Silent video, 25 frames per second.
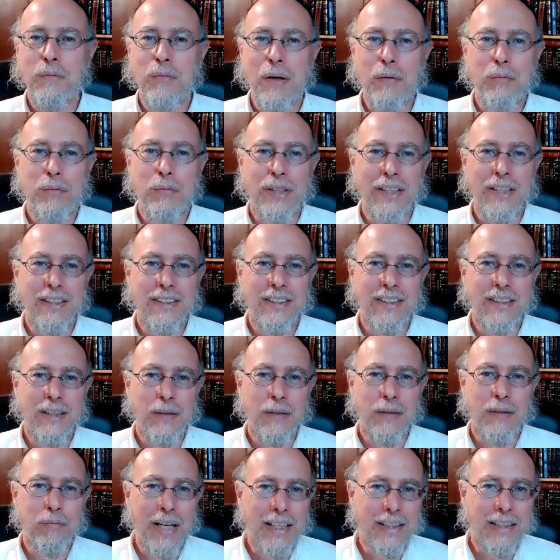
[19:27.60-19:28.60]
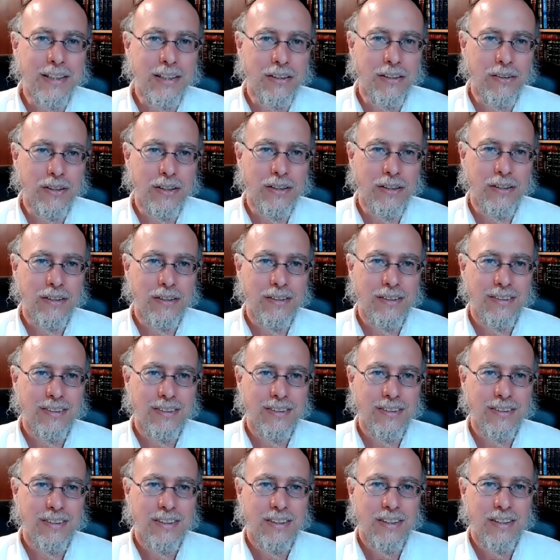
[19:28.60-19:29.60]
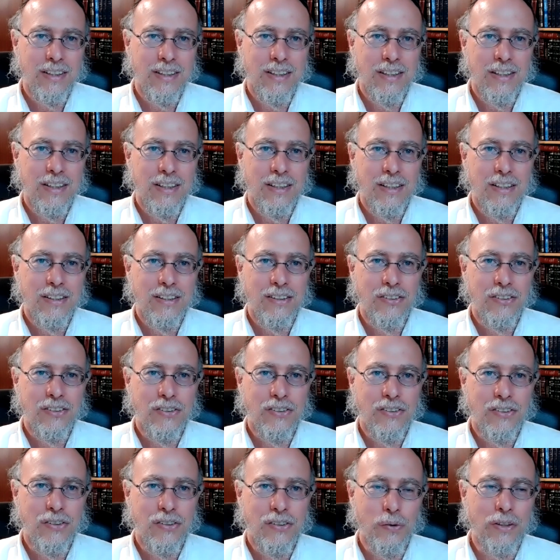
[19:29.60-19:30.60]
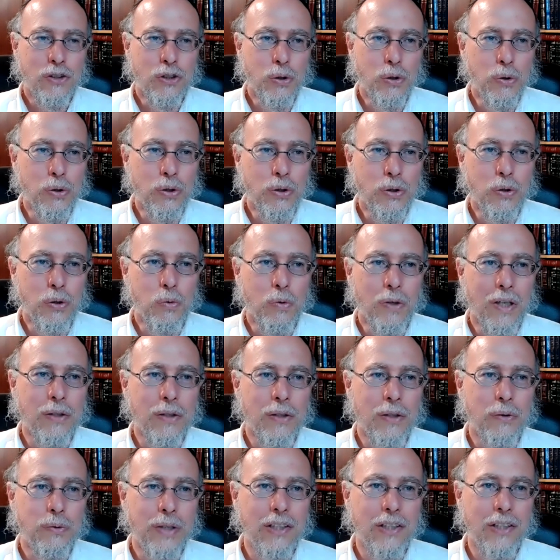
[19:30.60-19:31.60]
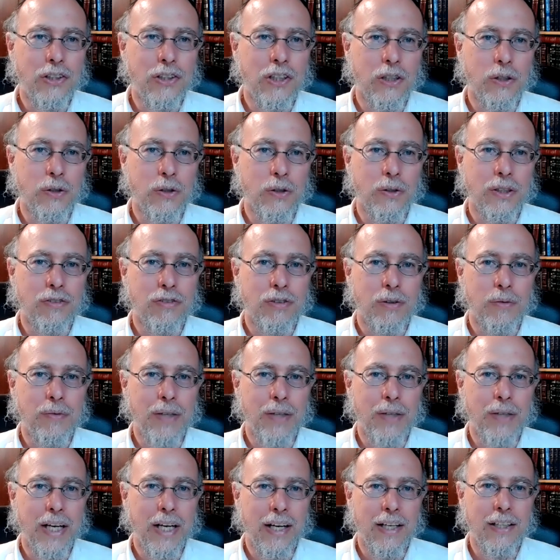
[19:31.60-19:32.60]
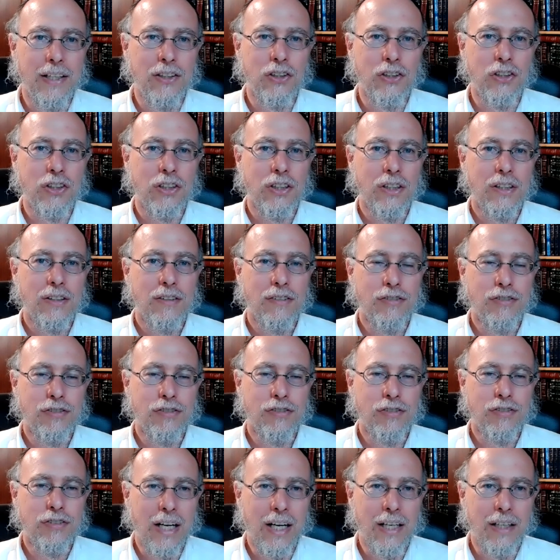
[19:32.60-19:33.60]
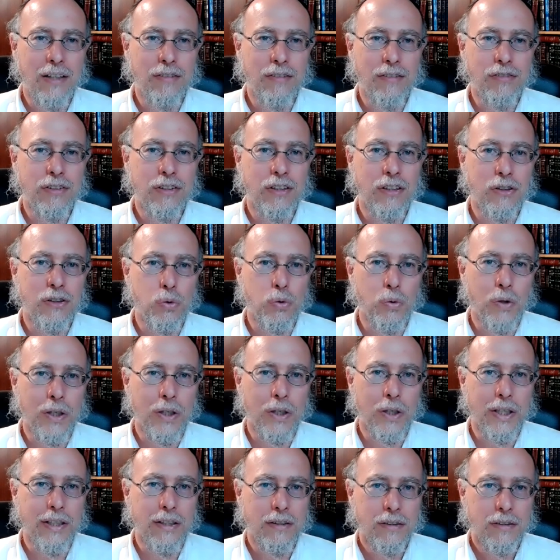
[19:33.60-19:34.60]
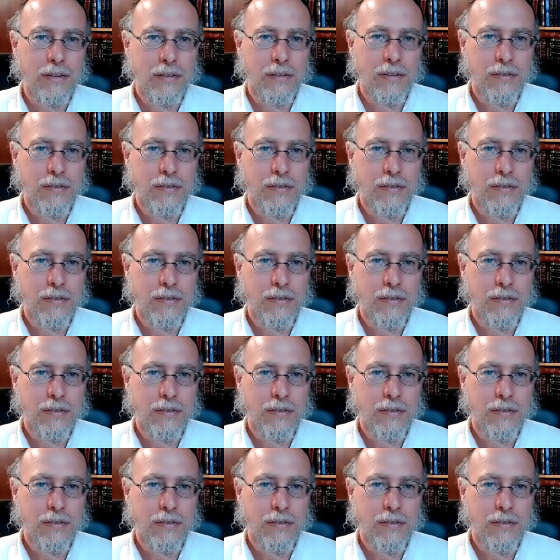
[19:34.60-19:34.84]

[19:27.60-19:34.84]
remembering is the masculine. So the 2 to 1 ratio is from age 5 to 20.